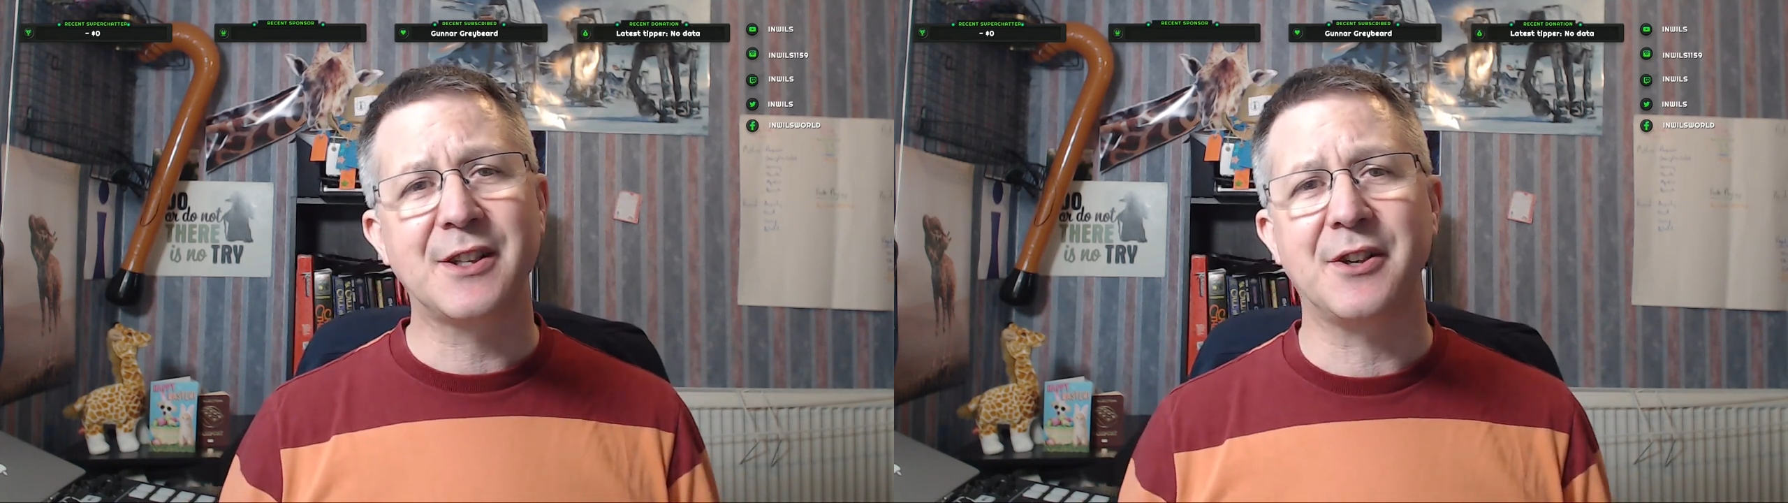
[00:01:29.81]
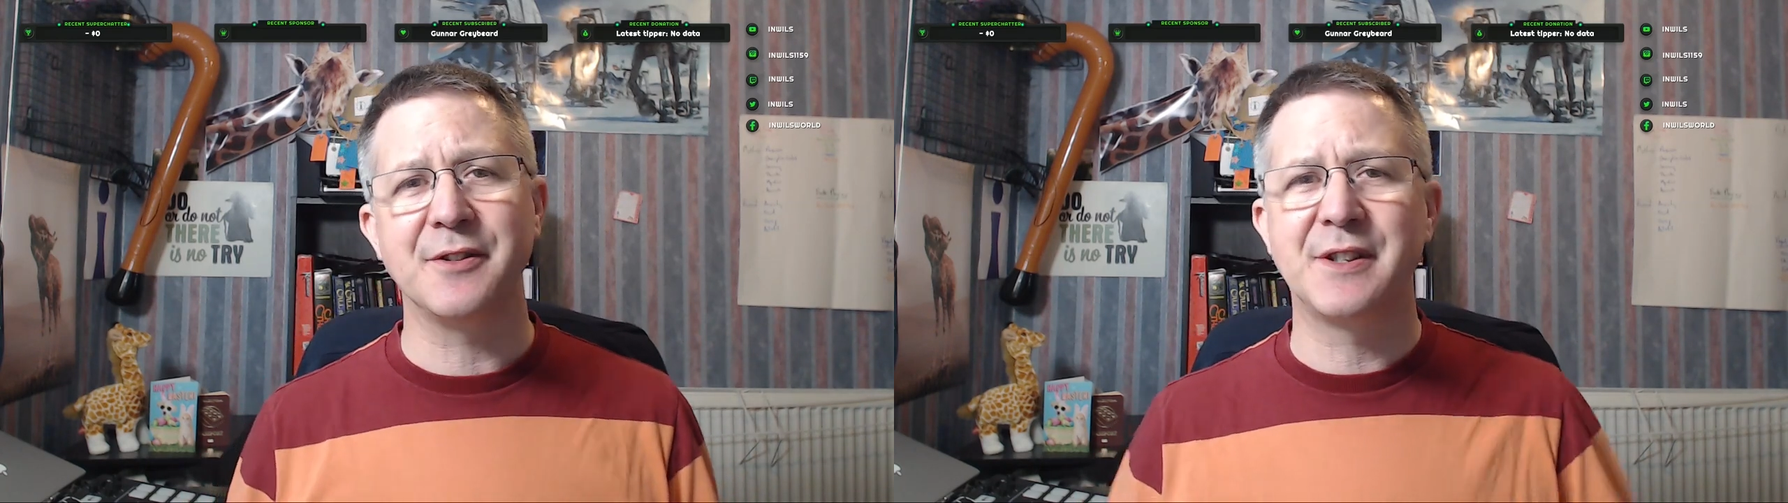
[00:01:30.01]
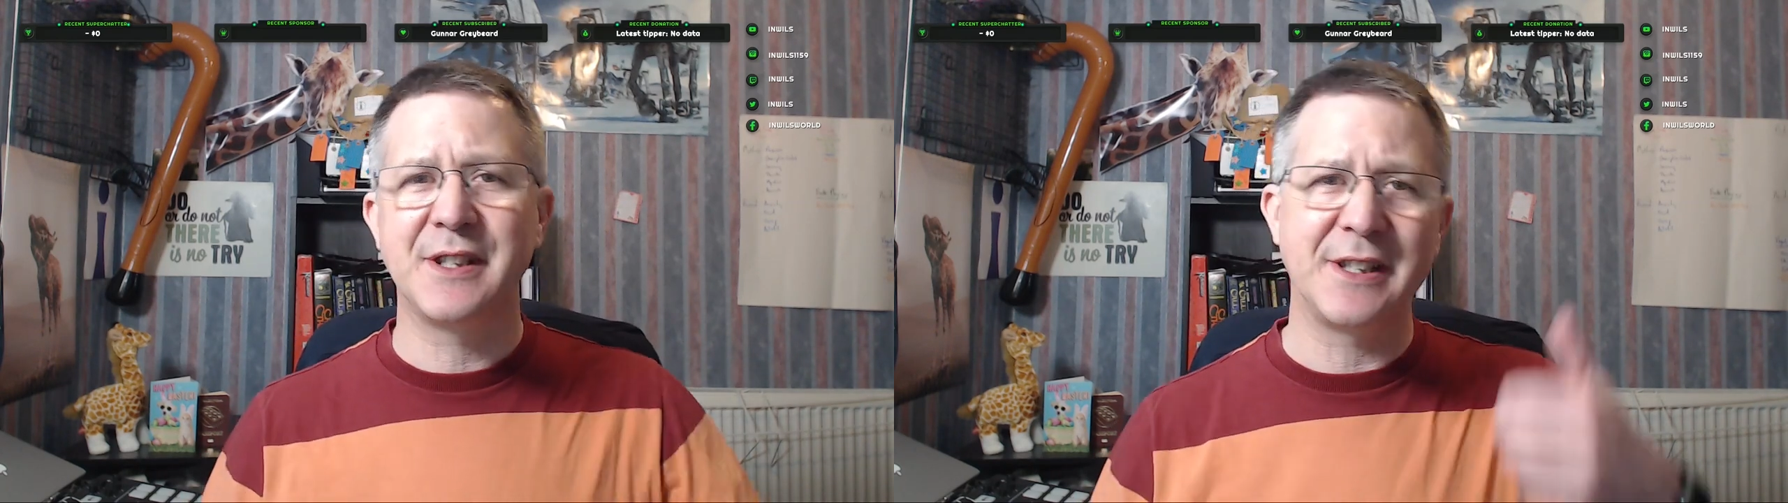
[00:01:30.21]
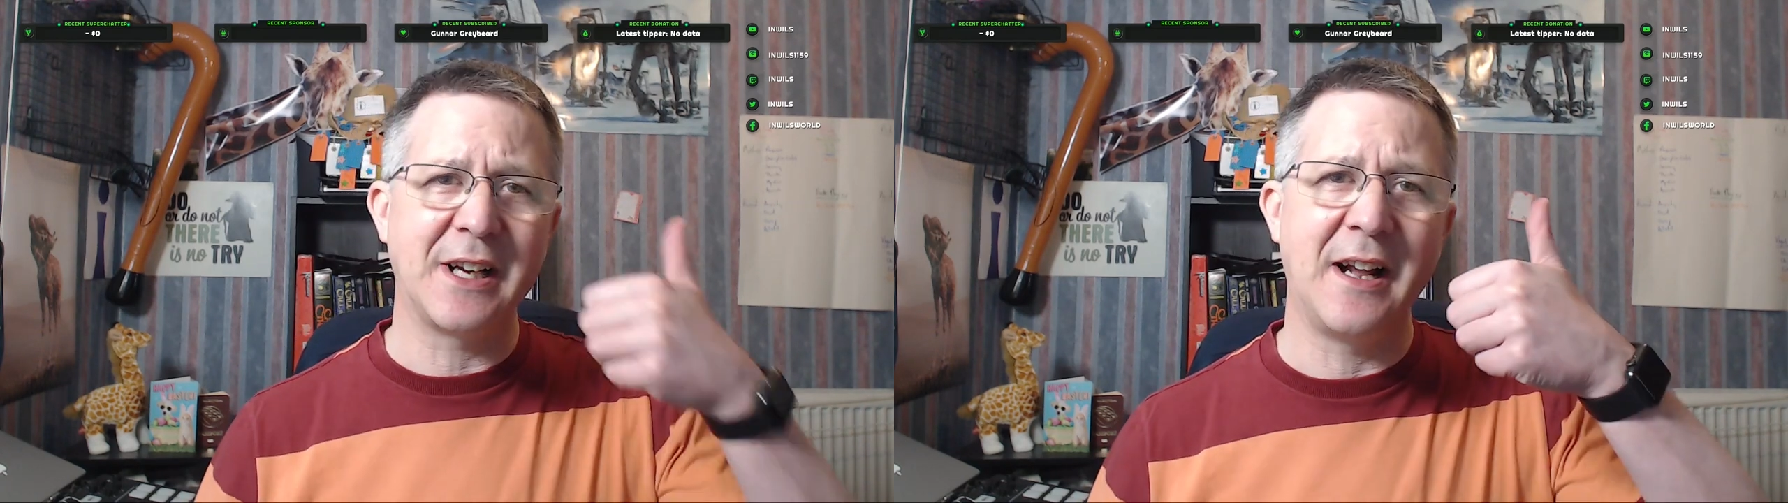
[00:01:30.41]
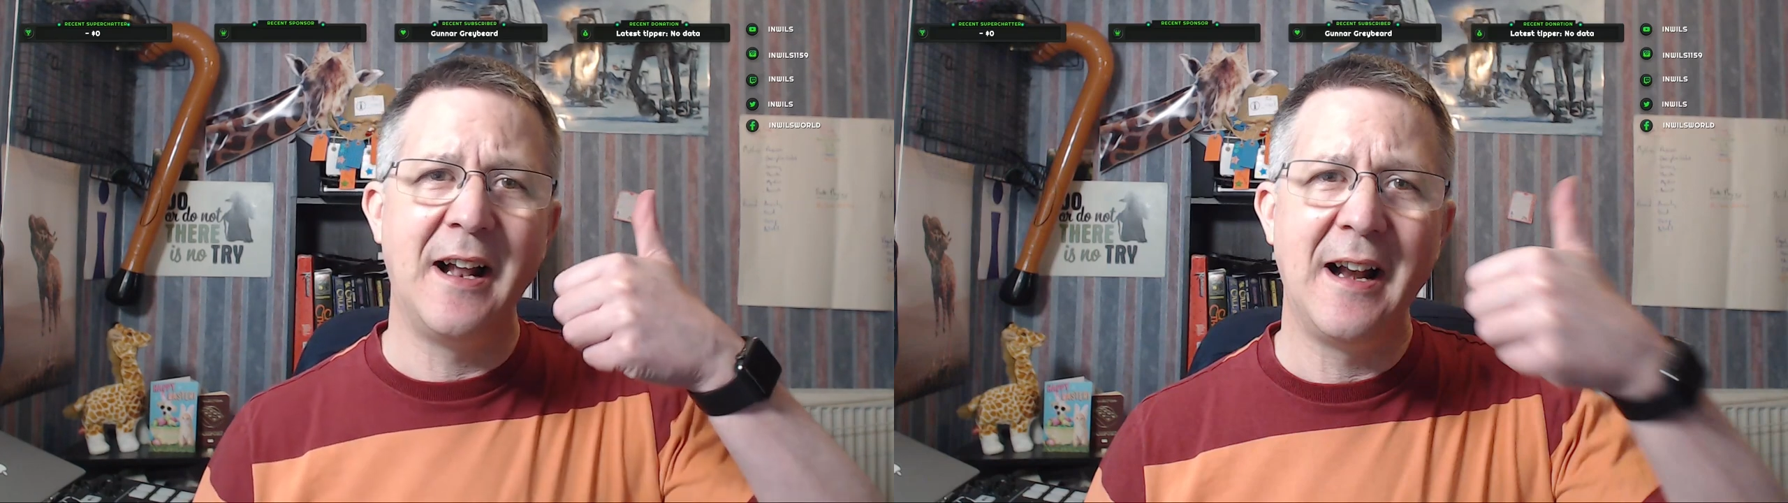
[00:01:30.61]

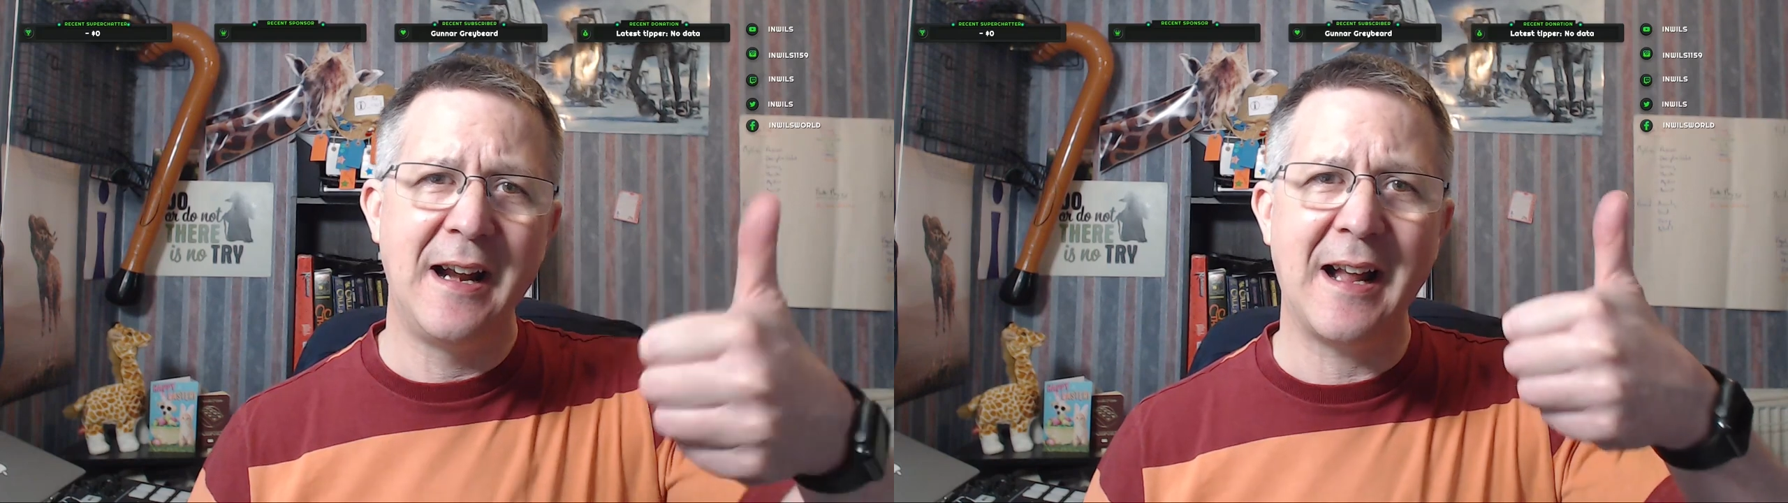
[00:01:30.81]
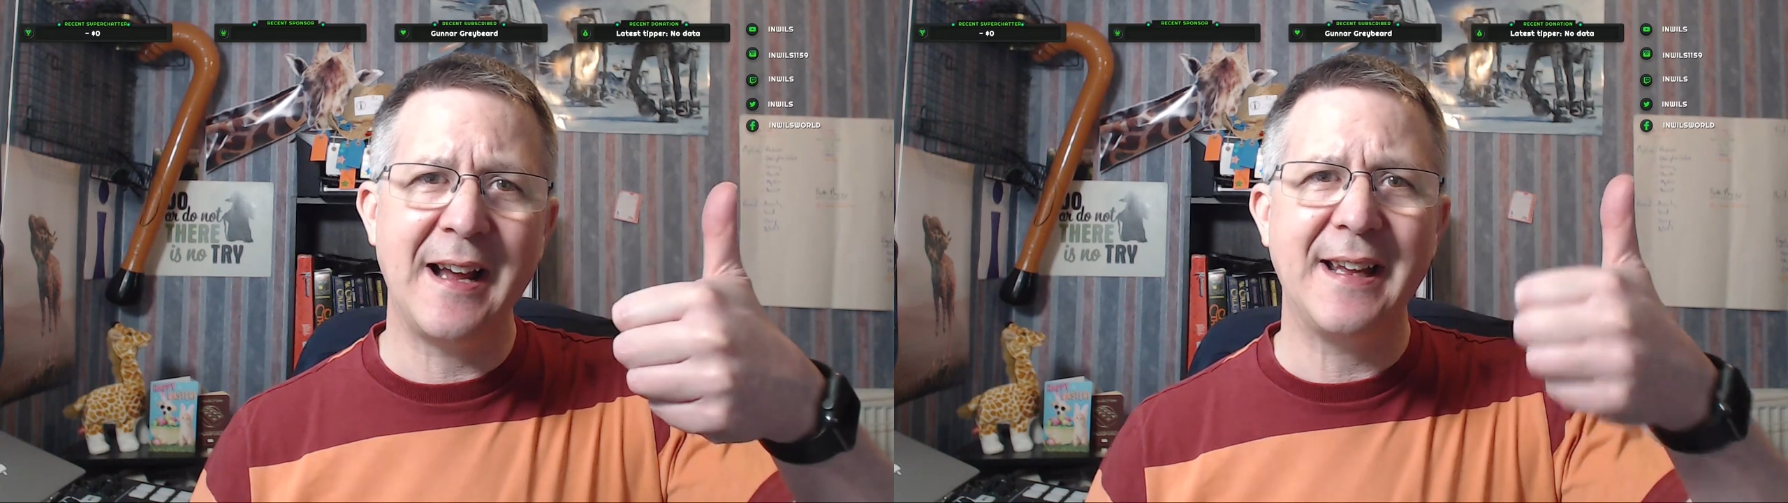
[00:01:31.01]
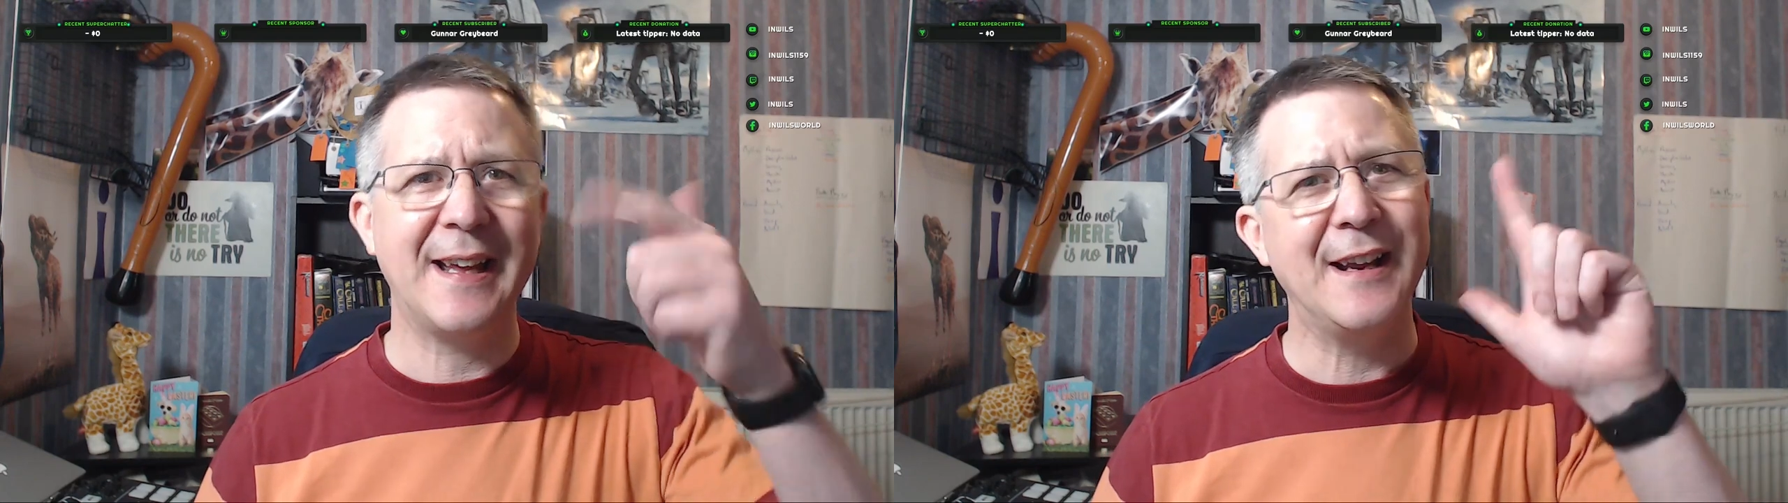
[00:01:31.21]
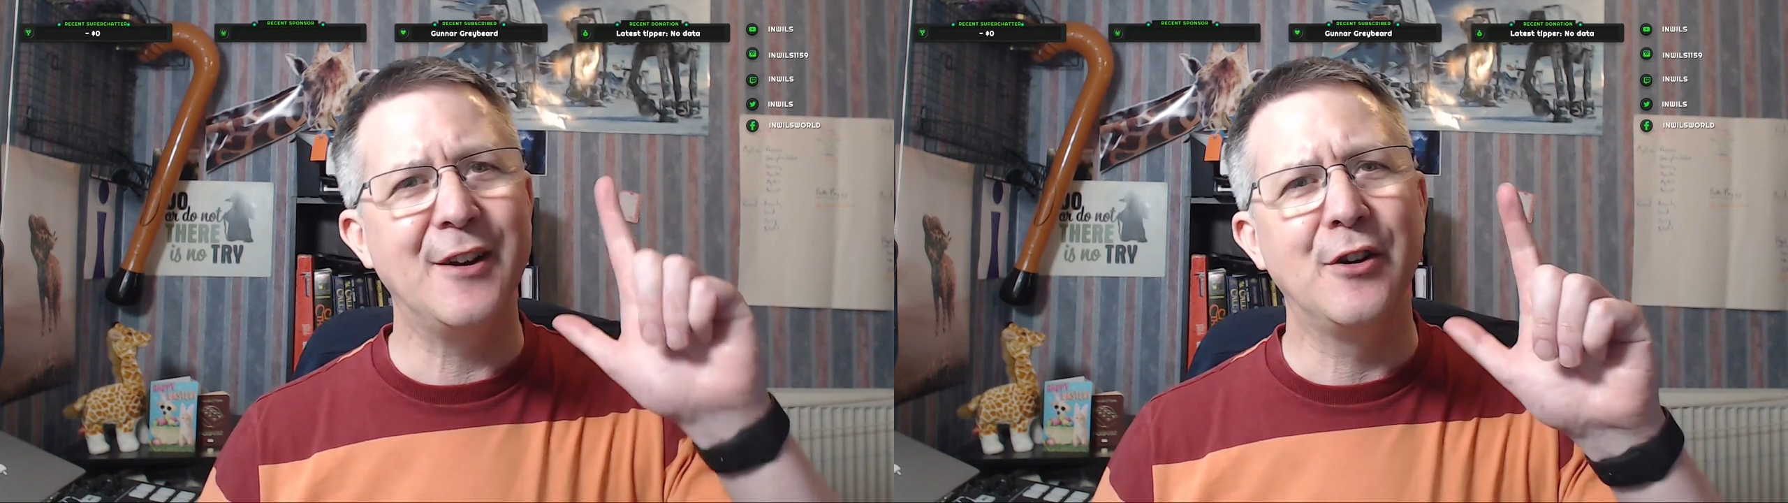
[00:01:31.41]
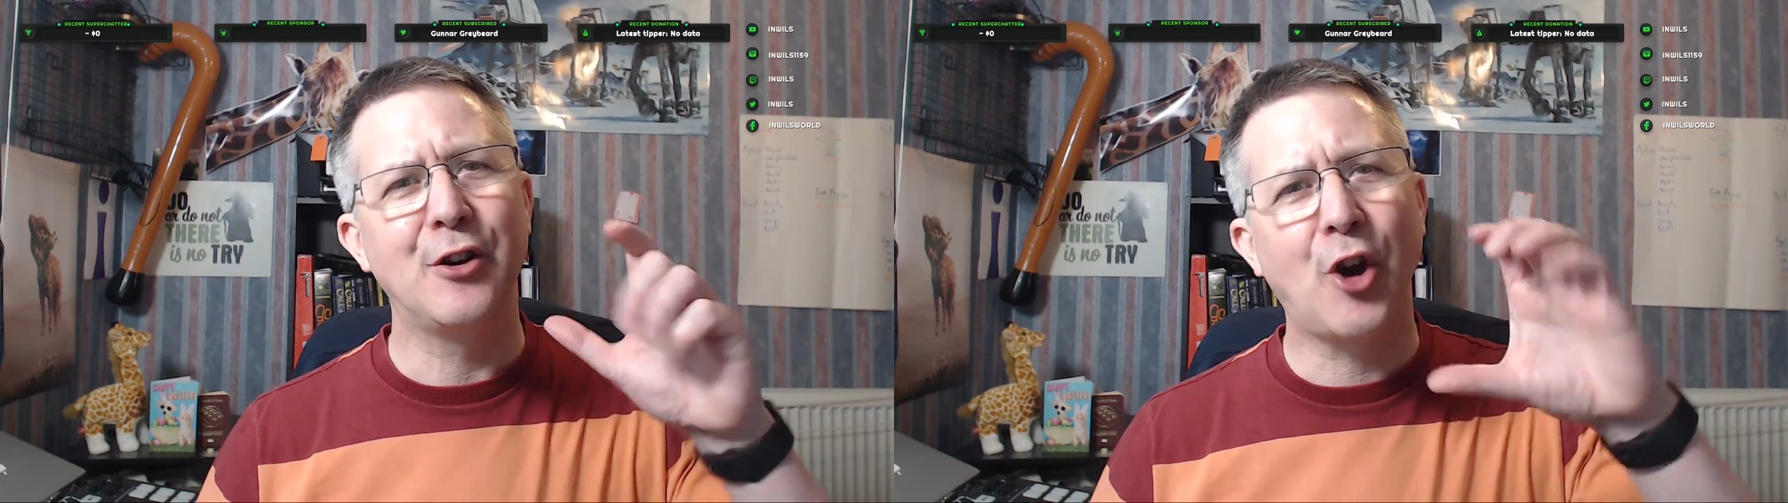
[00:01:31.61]
consider liking,